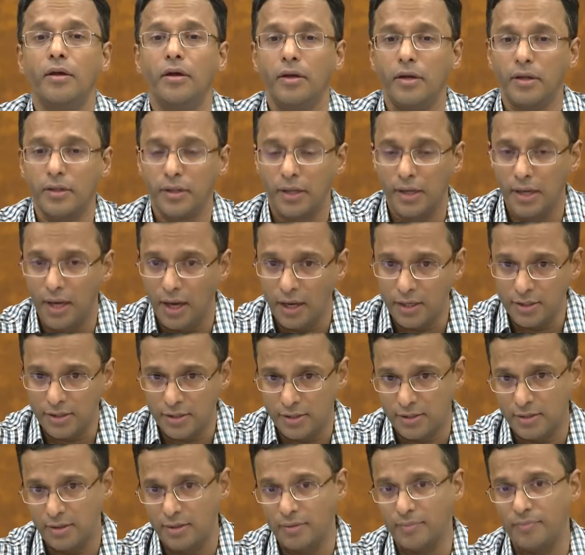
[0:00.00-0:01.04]
In the
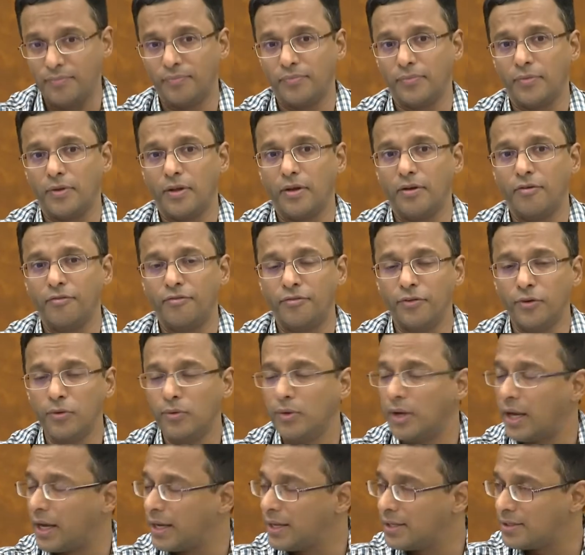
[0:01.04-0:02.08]
last few
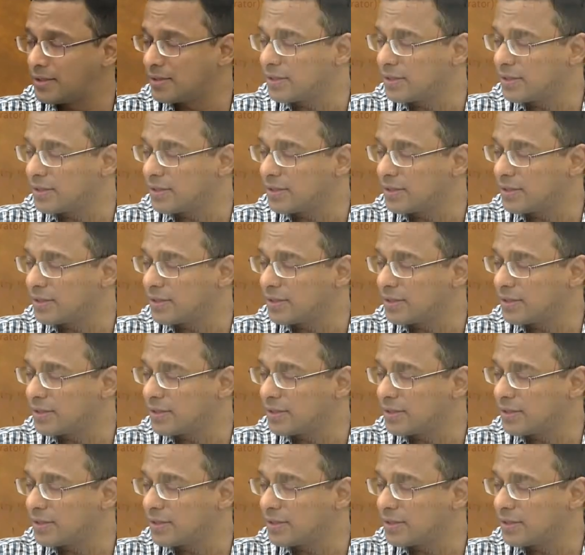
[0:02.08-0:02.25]
lines in